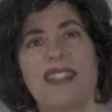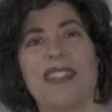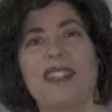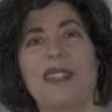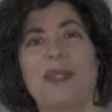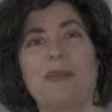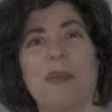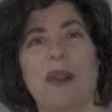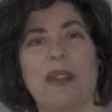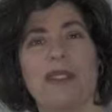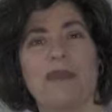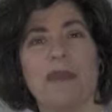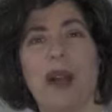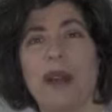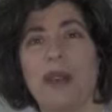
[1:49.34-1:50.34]
This is part
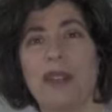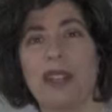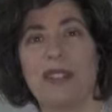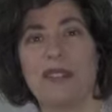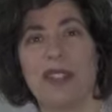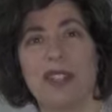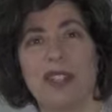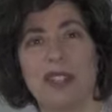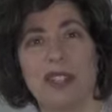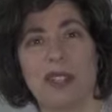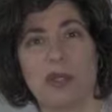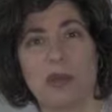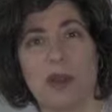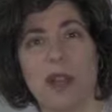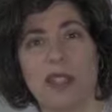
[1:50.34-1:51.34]
of my reinvention
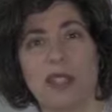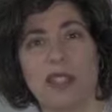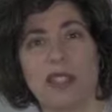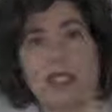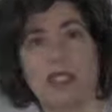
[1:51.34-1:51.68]
as well.